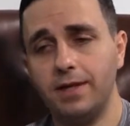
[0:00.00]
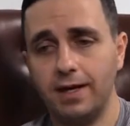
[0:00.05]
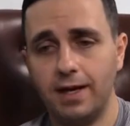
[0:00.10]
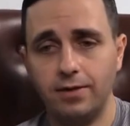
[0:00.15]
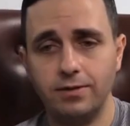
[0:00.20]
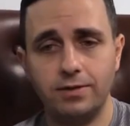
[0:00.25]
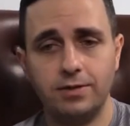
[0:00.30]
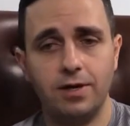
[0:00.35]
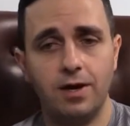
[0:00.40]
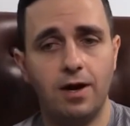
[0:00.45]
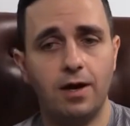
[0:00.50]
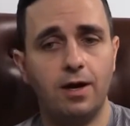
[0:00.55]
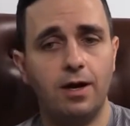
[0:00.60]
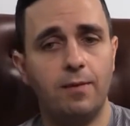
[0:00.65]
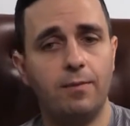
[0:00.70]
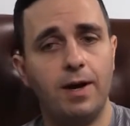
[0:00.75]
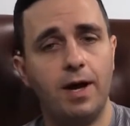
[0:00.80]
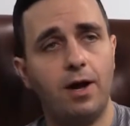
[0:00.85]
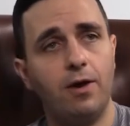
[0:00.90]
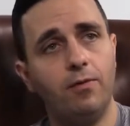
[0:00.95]
thing I was talking
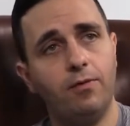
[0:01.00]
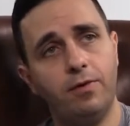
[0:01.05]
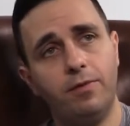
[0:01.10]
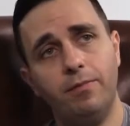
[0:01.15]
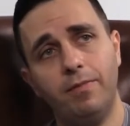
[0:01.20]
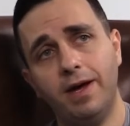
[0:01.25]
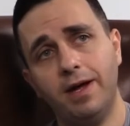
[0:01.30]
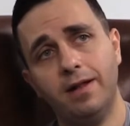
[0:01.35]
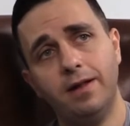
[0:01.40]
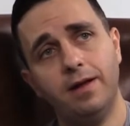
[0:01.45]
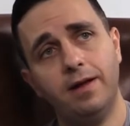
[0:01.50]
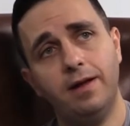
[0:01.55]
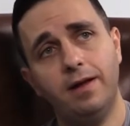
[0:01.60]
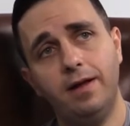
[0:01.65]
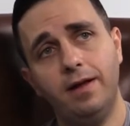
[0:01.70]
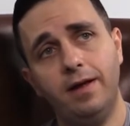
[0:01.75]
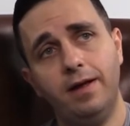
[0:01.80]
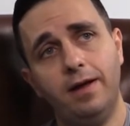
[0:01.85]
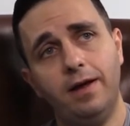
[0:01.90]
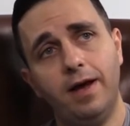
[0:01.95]
about with Bella,
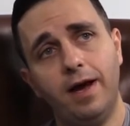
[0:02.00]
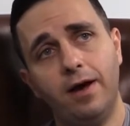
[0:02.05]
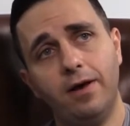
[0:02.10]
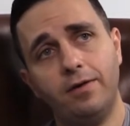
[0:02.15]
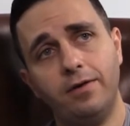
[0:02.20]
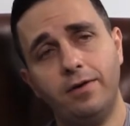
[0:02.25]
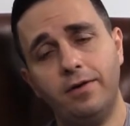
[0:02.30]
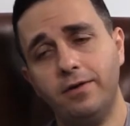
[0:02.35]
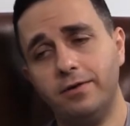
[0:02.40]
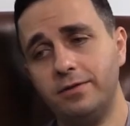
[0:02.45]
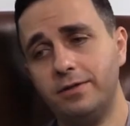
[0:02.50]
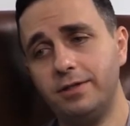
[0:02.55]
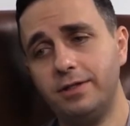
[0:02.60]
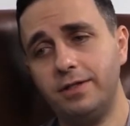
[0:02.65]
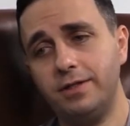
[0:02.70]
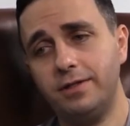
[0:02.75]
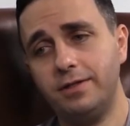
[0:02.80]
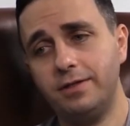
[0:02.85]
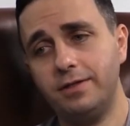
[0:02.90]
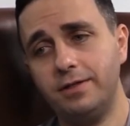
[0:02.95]
how, you know,
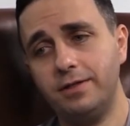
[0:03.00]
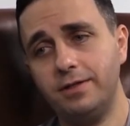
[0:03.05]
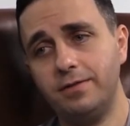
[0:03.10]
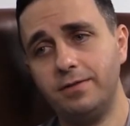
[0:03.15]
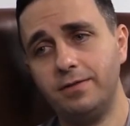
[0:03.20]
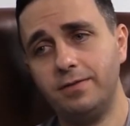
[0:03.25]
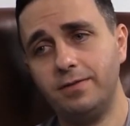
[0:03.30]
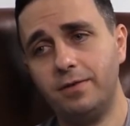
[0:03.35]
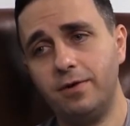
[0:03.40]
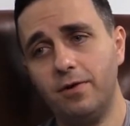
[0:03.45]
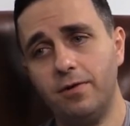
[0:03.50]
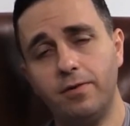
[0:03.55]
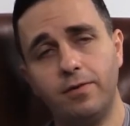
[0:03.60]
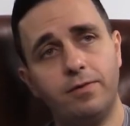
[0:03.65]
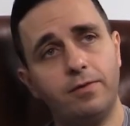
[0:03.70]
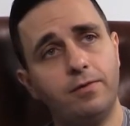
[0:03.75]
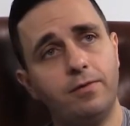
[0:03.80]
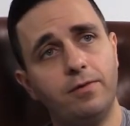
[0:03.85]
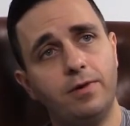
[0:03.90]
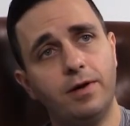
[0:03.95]
she, she was going
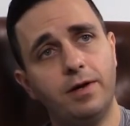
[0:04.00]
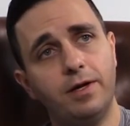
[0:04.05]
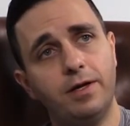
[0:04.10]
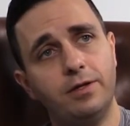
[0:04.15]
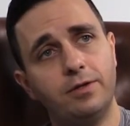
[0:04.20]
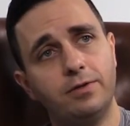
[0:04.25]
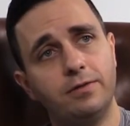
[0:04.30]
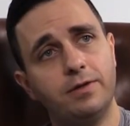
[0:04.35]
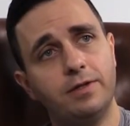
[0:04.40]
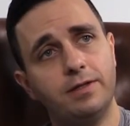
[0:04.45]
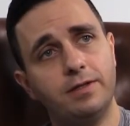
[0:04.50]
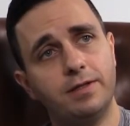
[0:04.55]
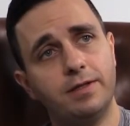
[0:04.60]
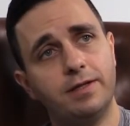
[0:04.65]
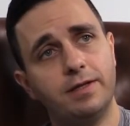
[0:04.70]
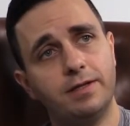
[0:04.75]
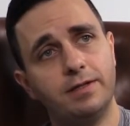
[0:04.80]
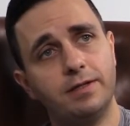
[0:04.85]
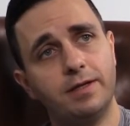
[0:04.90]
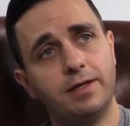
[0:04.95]
through uh, injuries and
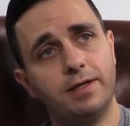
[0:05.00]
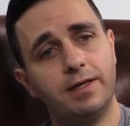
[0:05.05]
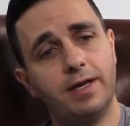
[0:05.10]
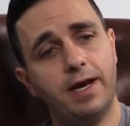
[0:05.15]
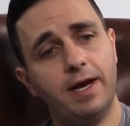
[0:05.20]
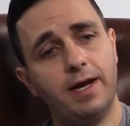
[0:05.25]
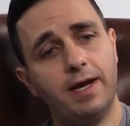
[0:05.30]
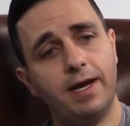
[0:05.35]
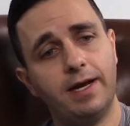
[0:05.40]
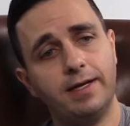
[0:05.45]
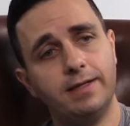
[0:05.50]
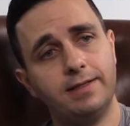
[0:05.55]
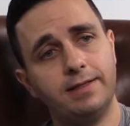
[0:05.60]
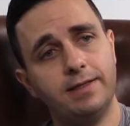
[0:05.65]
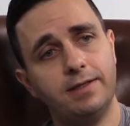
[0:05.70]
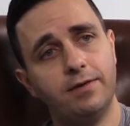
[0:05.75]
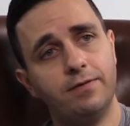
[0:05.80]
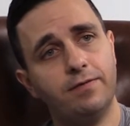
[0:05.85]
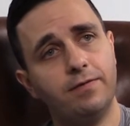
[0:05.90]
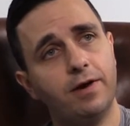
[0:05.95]
things like that. And I could
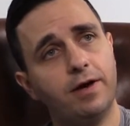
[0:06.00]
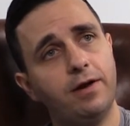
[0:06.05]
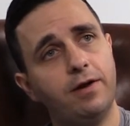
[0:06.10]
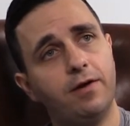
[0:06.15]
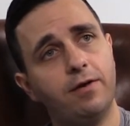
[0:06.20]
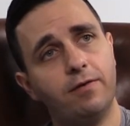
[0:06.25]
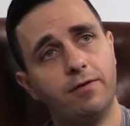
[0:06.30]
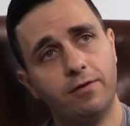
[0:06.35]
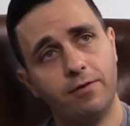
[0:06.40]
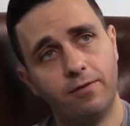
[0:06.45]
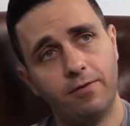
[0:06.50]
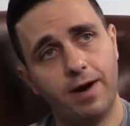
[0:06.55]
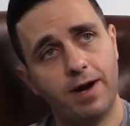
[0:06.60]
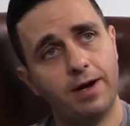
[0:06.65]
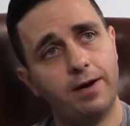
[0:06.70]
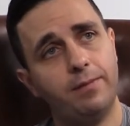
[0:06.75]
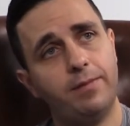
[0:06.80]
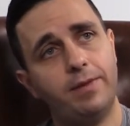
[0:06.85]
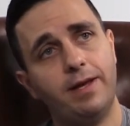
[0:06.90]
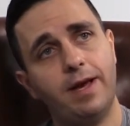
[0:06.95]
see the fight of her
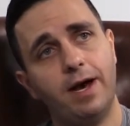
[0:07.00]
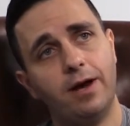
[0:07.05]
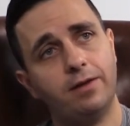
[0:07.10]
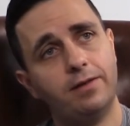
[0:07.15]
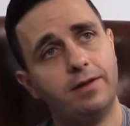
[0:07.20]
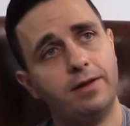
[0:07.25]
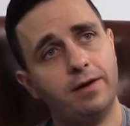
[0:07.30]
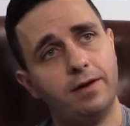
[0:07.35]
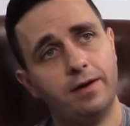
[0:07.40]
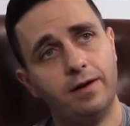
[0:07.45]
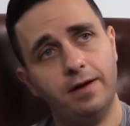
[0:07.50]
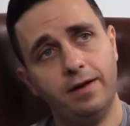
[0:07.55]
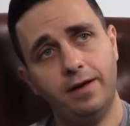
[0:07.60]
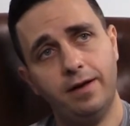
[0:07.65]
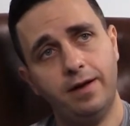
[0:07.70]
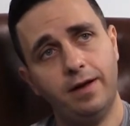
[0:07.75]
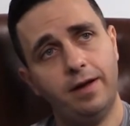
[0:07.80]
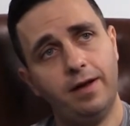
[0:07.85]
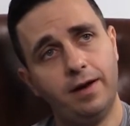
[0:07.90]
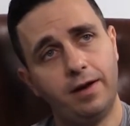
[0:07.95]
wanting to be out there
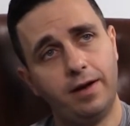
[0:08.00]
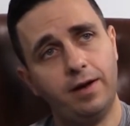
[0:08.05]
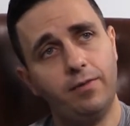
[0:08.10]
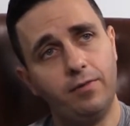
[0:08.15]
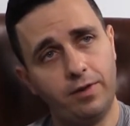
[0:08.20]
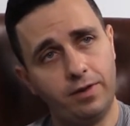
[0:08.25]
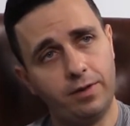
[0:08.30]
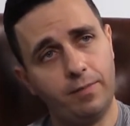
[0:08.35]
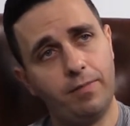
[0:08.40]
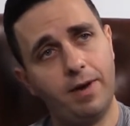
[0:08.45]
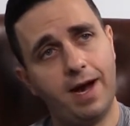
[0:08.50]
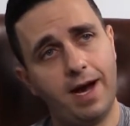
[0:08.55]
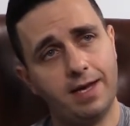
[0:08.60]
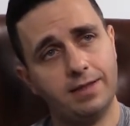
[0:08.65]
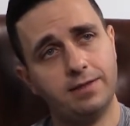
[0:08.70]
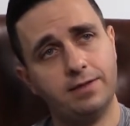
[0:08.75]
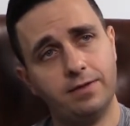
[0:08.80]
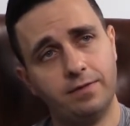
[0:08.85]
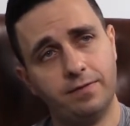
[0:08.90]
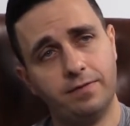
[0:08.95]
and, and with a
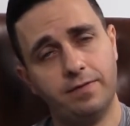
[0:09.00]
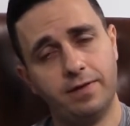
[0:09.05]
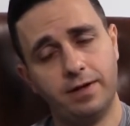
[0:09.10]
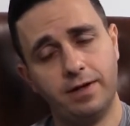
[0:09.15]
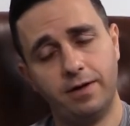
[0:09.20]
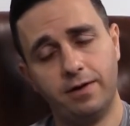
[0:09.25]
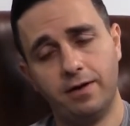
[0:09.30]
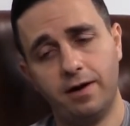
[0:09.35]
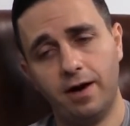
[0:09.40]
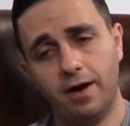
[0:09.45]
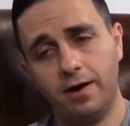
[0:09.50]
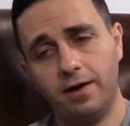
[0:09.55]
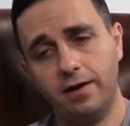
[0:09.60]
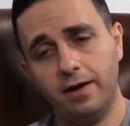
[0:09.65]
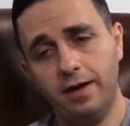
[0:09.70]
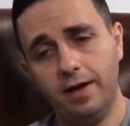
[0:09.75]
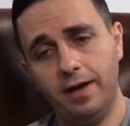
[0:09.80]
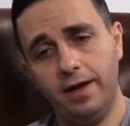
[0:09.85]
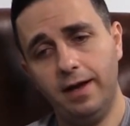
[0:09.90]
positive thing in her heart.